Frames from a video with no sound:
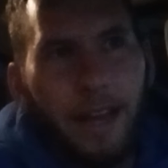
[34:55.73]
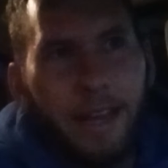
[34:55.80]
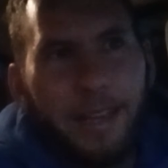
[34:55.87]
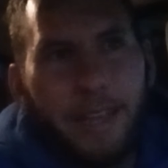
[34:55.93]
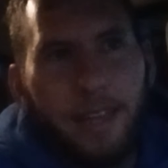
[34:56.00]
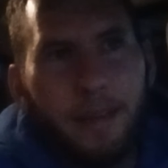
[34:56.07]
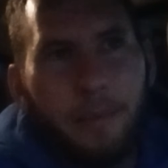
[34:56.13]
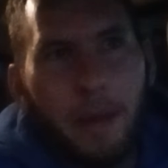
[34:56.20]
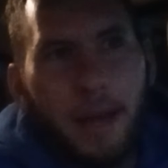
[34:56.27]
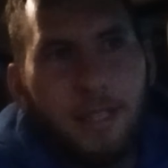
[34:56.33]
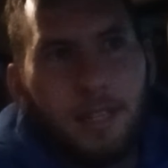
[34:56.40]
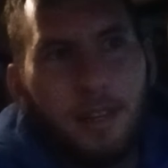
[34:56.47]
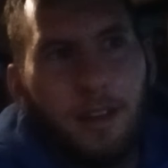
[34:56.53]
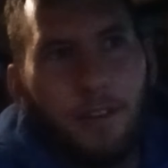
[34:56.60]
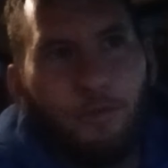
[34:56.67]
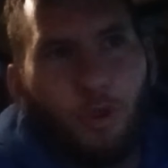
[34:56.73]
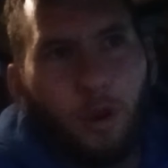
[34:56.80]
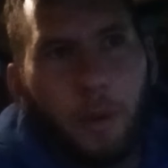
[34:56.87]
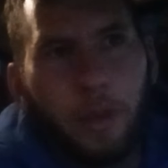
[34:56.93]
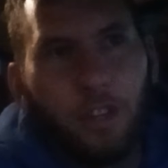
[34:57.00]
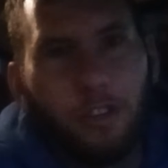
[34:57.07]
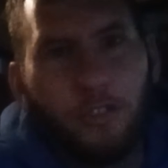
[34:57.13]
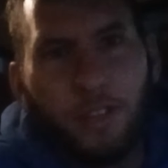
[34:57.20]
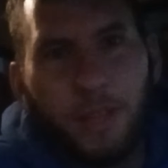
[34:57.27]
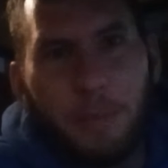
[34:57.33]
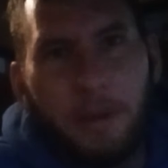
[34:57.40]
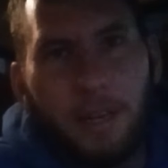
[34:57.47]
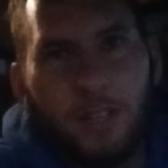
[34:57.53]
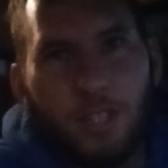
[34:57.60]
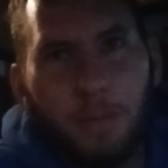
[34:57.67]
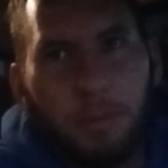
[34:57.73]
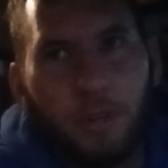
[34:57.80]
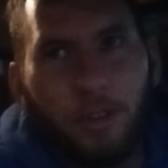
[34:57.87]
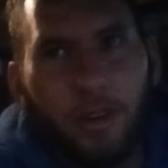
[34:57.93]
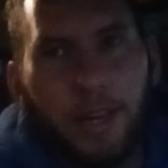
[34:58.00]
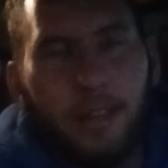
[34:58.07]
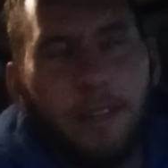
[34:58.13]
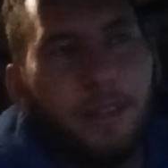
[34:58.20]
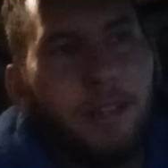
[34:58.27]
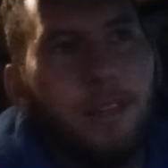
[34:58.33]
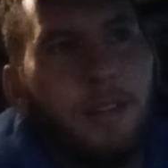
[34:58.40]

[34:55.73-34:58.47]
I can't imagine a four wheeler really being super great.